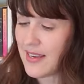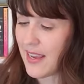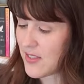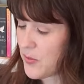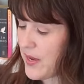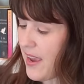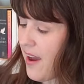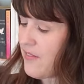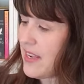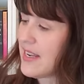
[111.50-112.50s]
Next, we
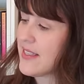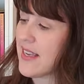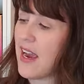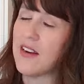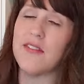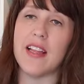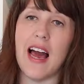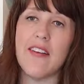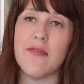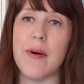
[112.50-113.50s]
have Any Sign of
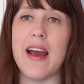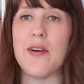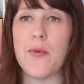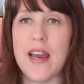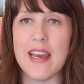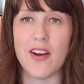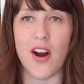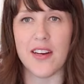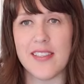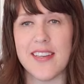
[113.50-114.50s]
Life by Rae
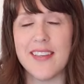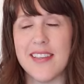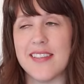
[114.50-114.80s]
Carson.